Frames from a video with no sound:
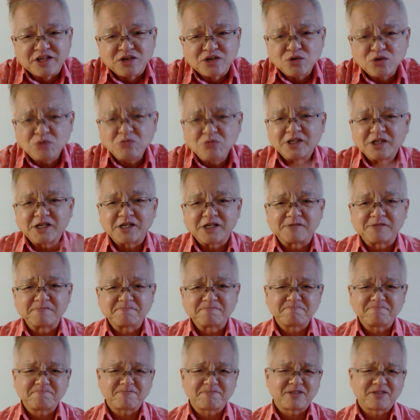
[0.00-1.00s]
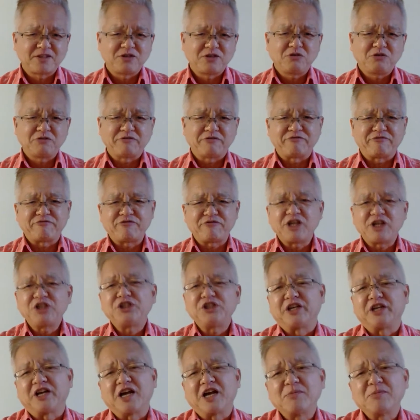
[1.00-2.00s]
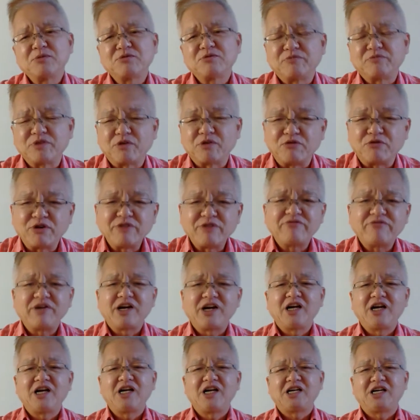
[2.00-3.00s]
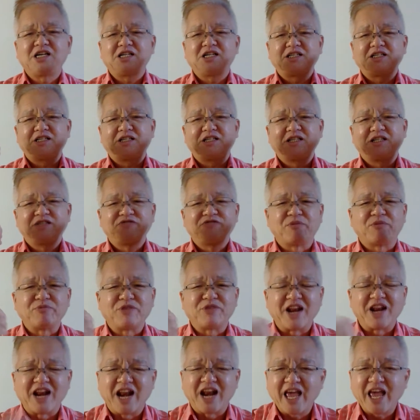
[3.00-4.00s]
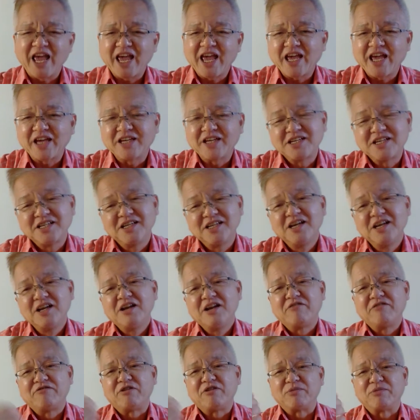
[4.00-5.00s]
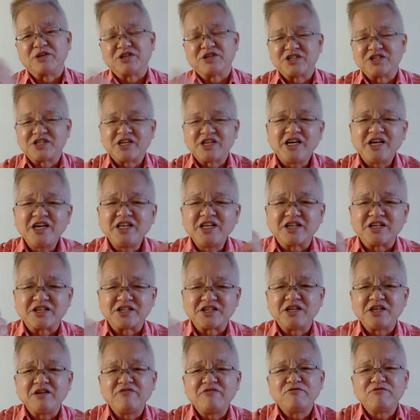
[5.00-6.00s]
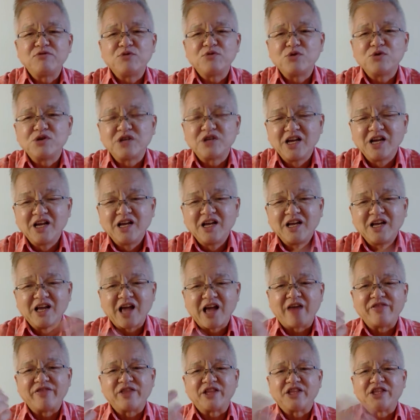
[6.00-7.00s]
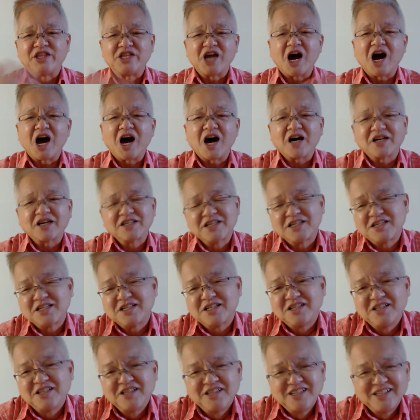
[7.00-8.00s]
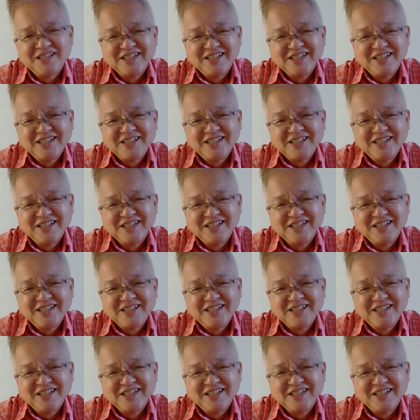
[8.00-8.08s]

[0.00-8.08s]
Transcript: So the fish that comes from the river, from the lakes, from the sea, the seafood, and the ducks,